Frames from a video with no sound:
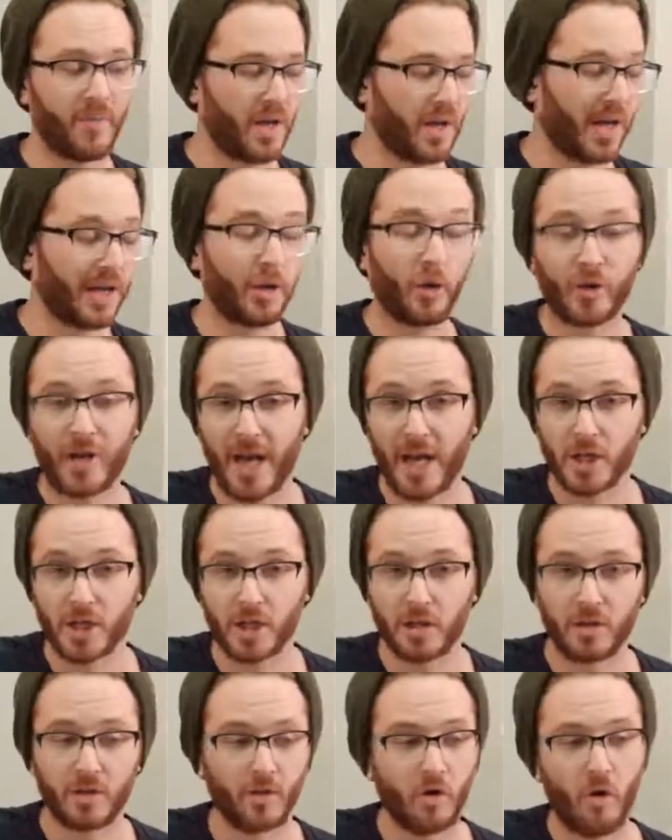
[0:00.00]
a
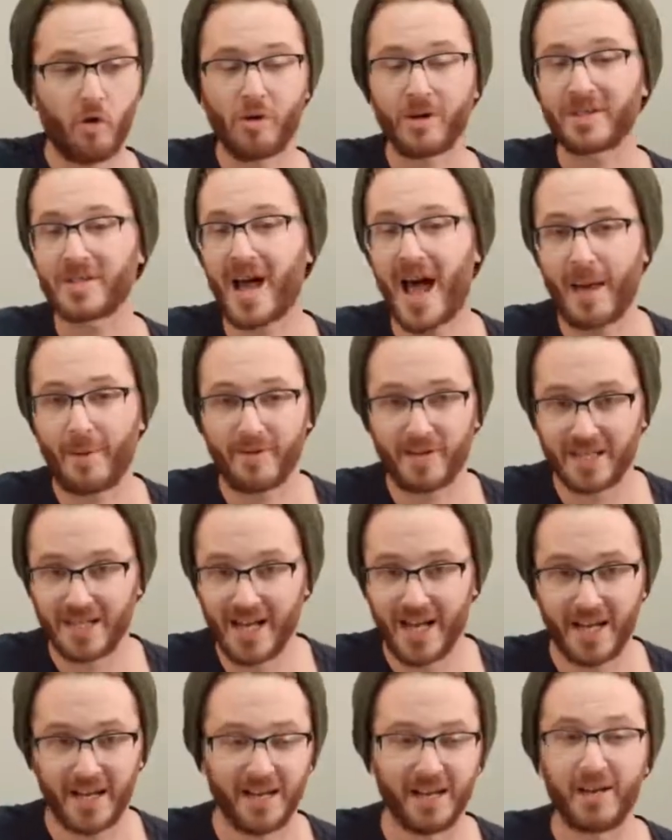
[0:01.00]
location or a time of the
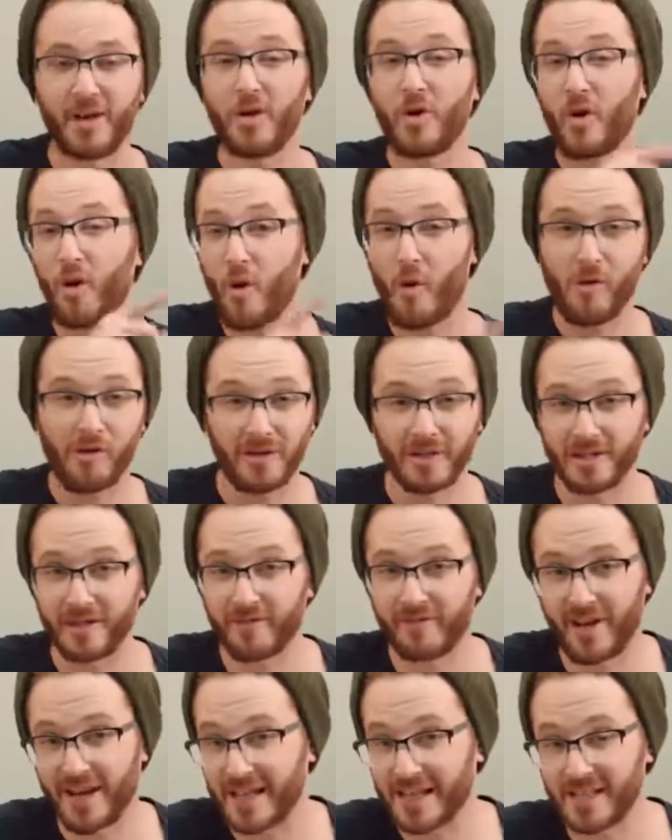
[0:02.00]
day or a
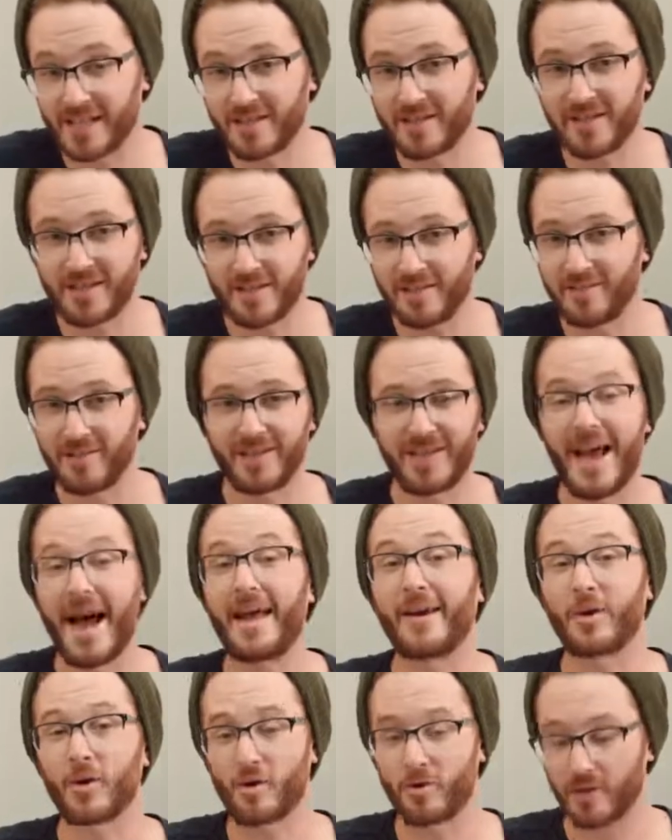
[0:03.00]
device
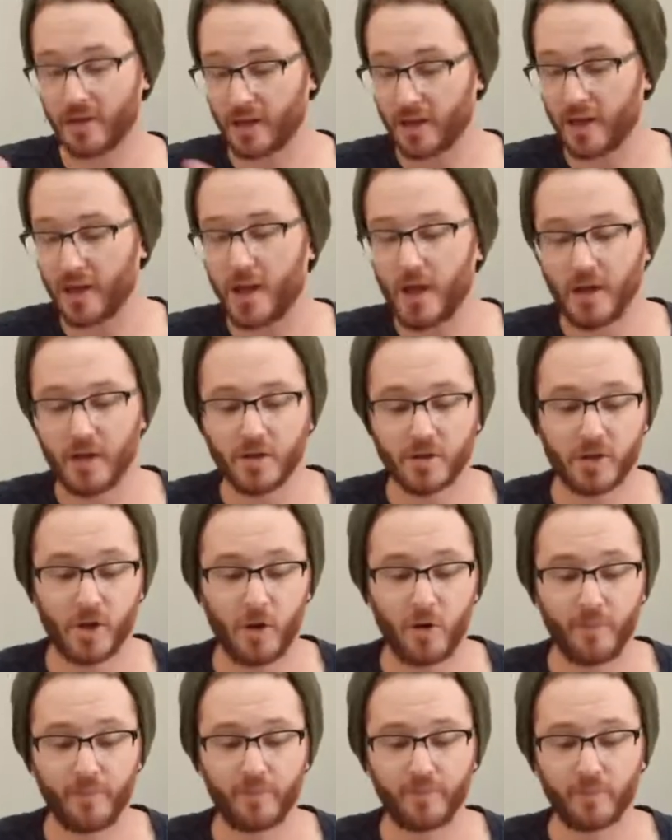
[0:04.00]
category.
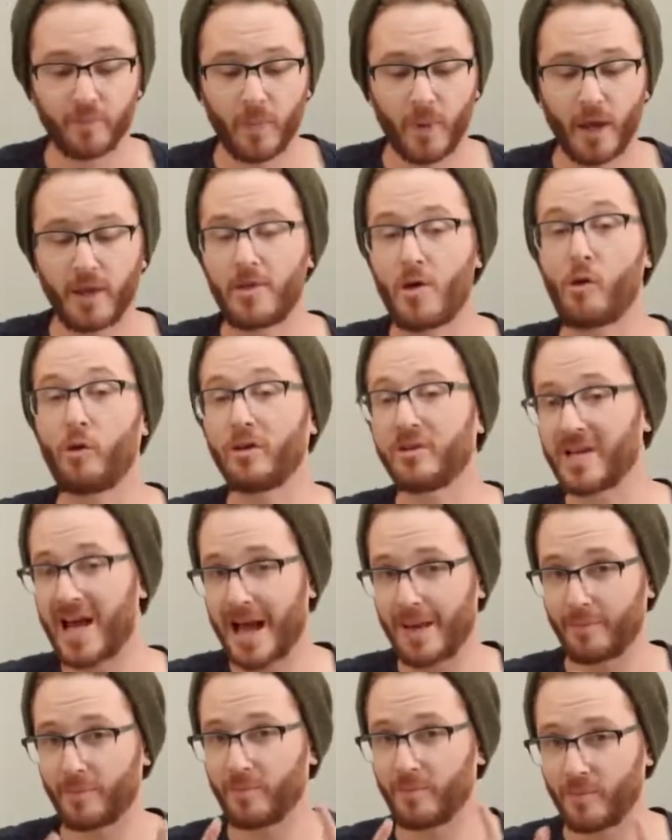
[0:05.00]
So the only
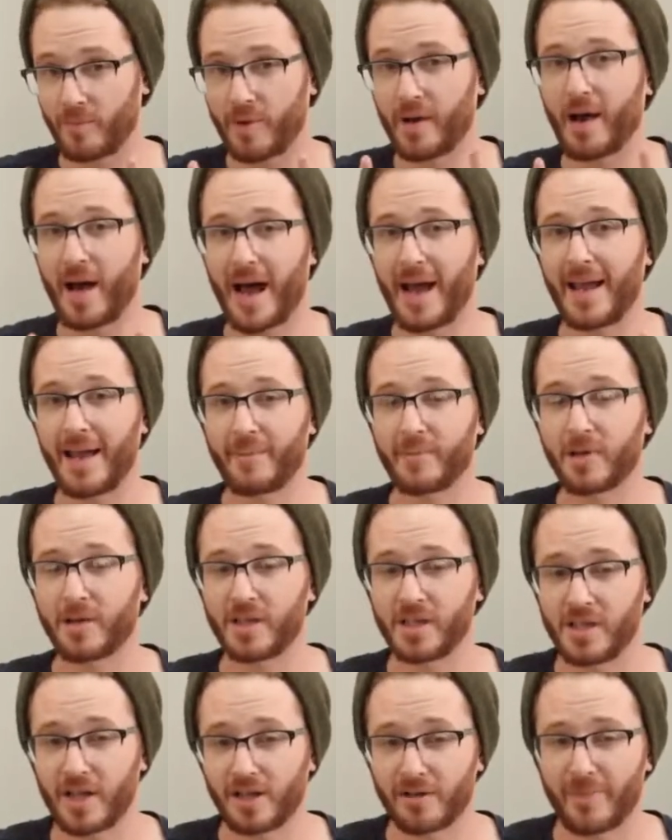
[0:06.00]
time I am going
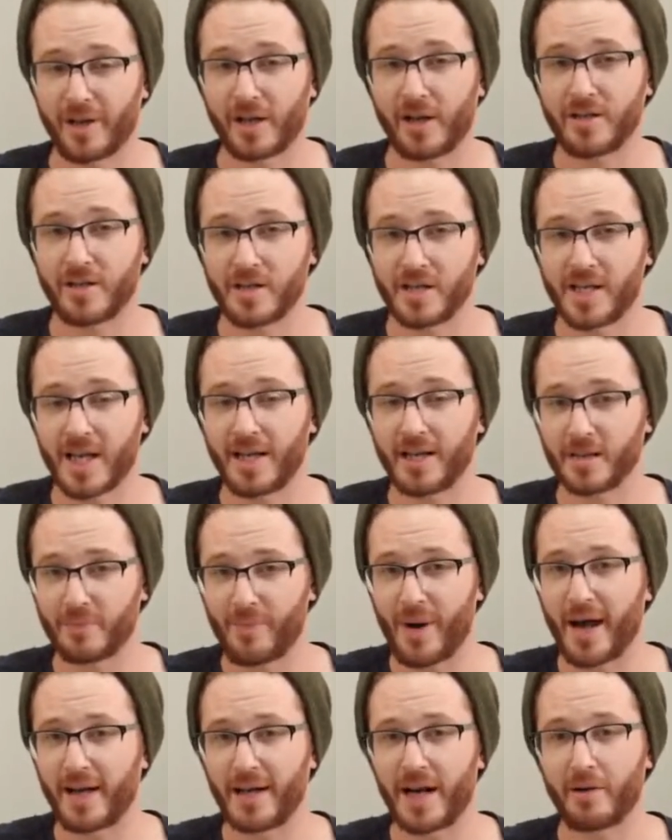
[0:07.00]
to stick to my guns and say it's
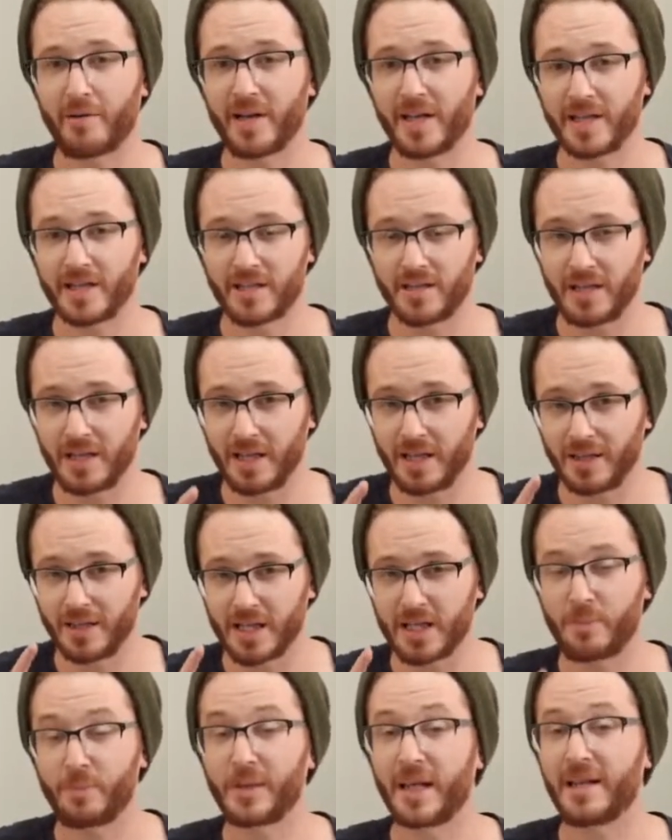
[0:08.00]
binary is the
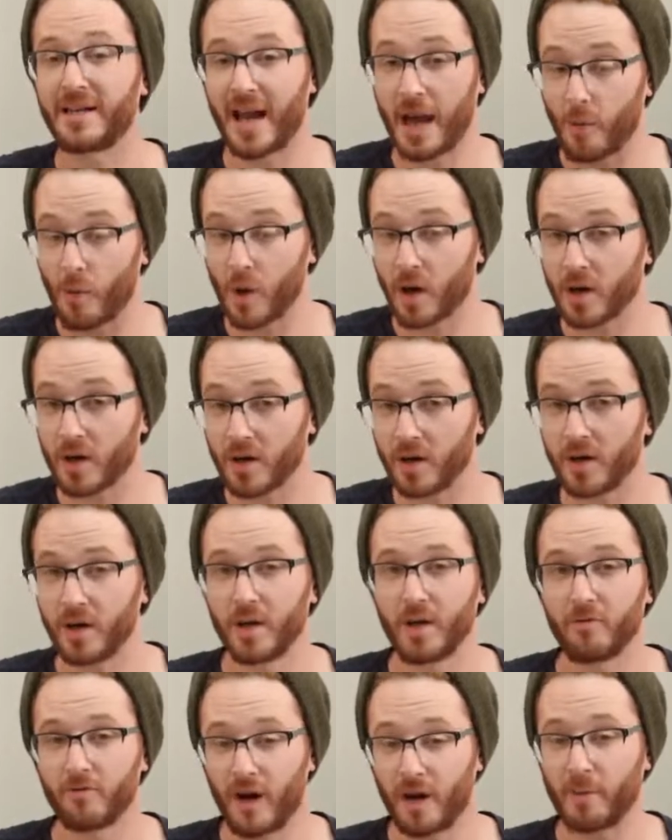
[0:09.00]
display network,
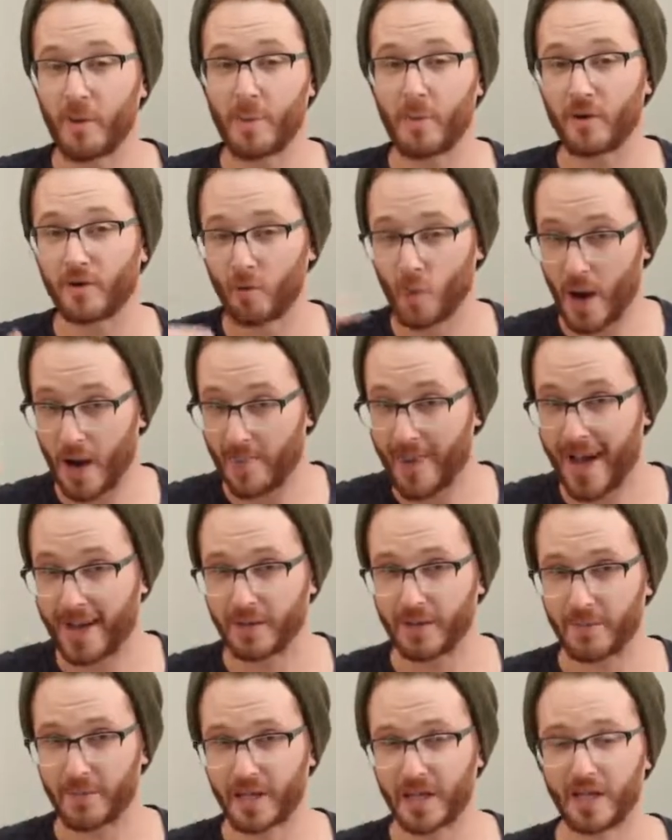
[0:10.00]
right? Remember way back
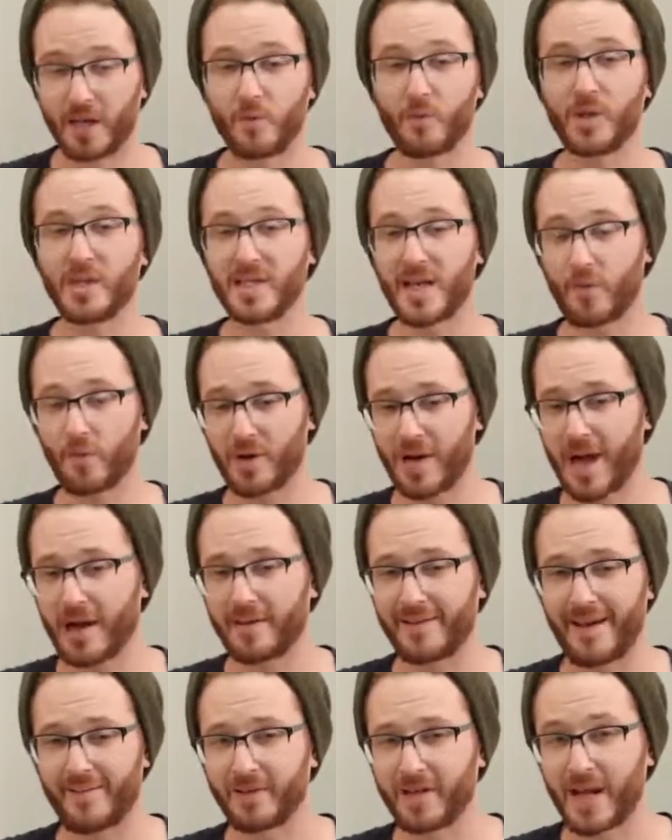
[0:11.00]
in the beginning, we said we're not
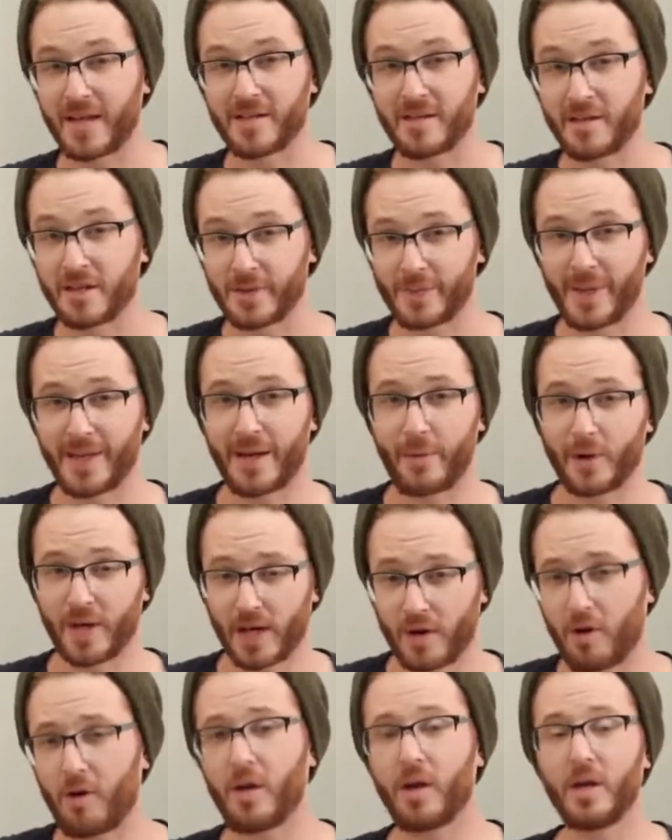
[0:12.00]
going to advertise in the display network
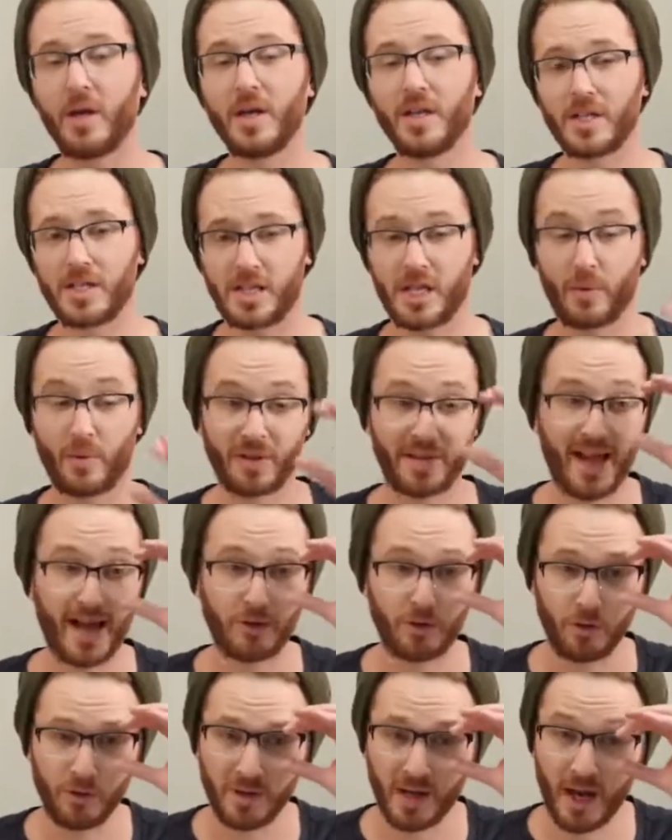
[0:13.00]
at all. Stick with
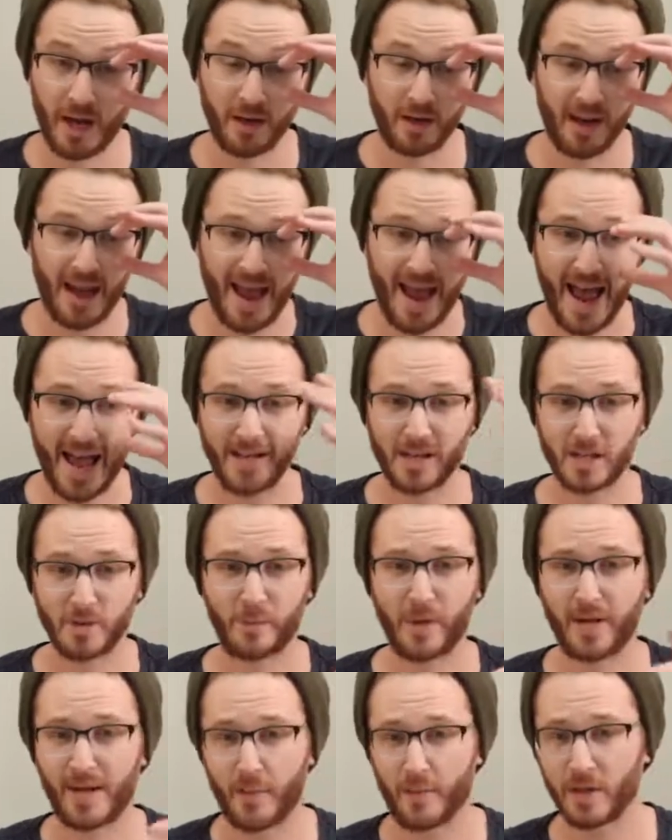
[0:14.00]
that. Do not add
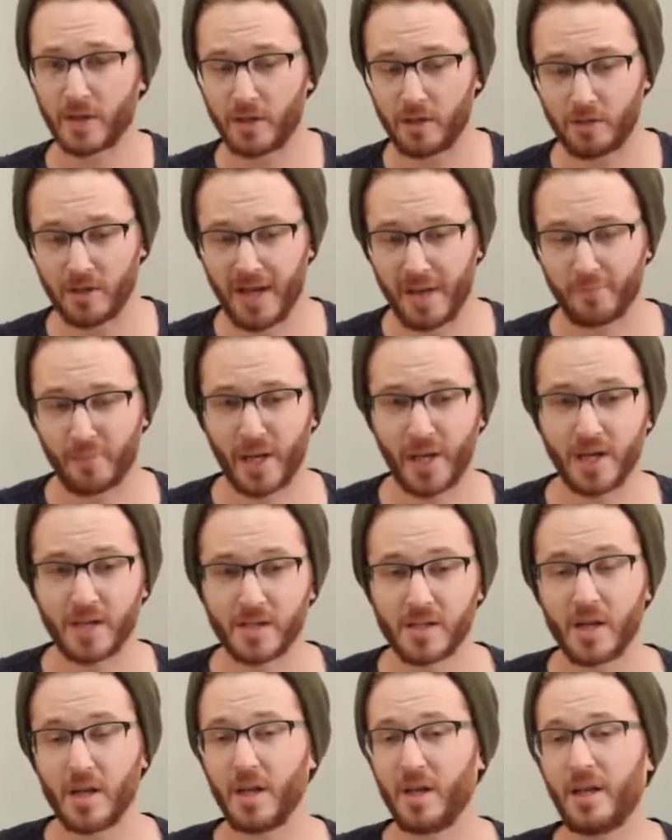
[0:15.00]
display network to your
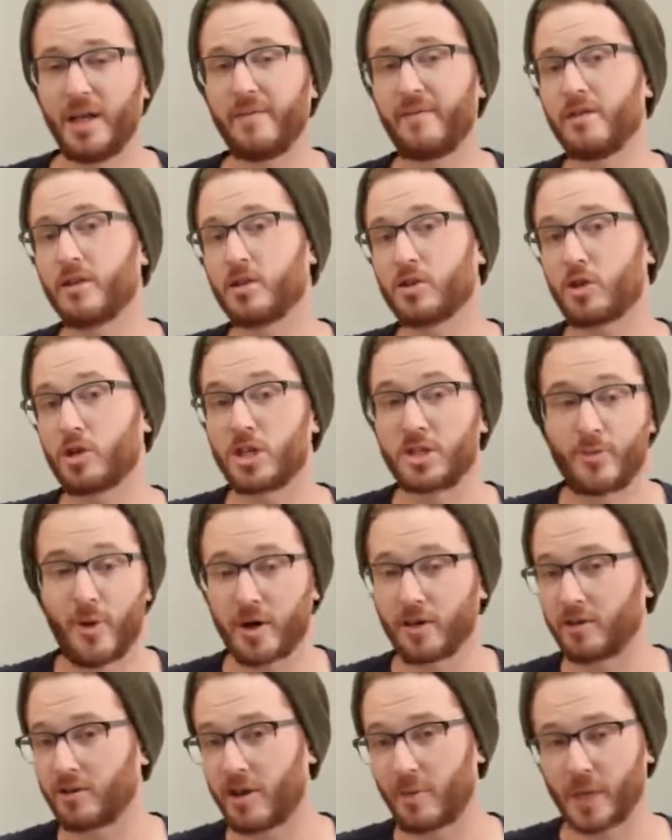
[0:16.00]
campaigns. Even the search
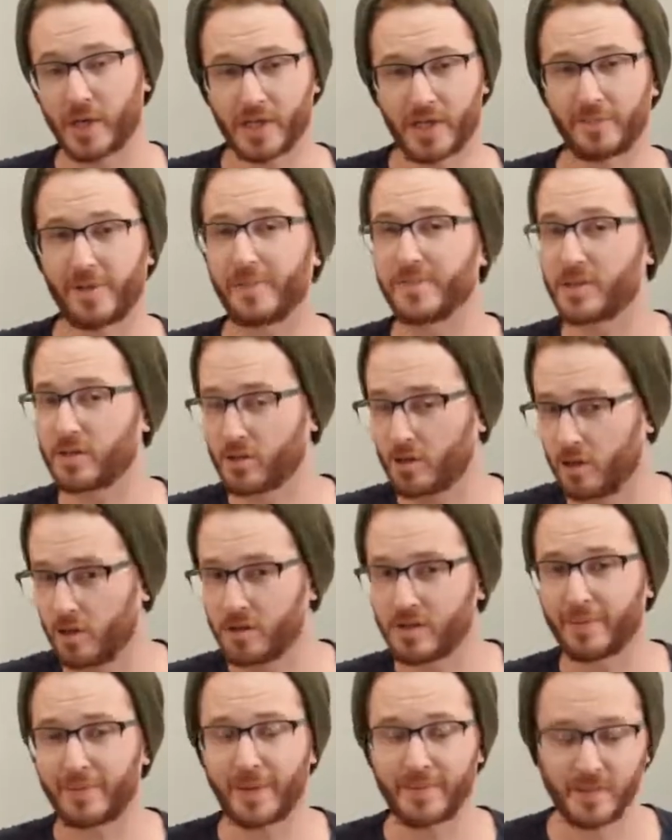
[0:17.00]
partner network, sometimes it's
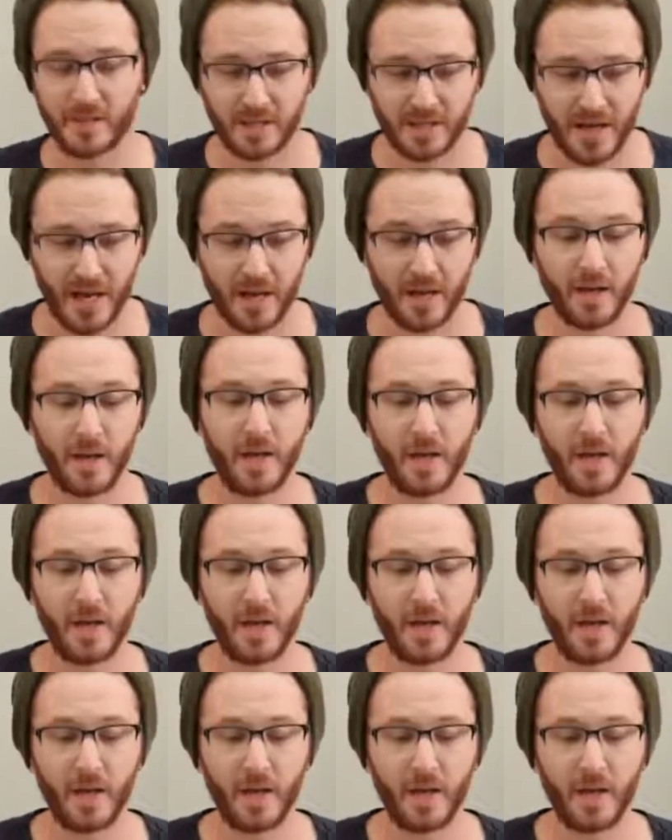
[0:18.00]
good, sometimes it's not.